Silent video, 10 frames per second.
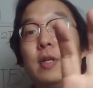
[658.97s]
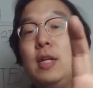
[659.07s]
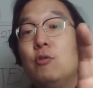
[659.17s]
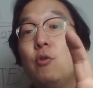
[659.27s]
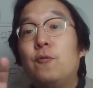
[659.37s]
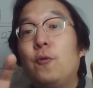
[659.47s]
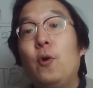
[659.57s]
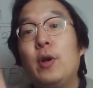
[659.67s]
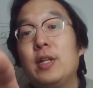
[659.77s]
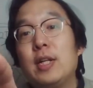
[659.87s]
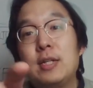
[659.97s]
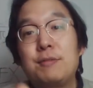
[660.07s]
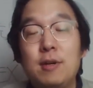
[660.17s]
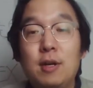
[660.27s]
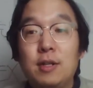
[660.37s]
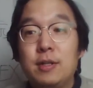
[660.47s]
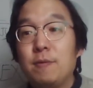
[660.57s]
look for in the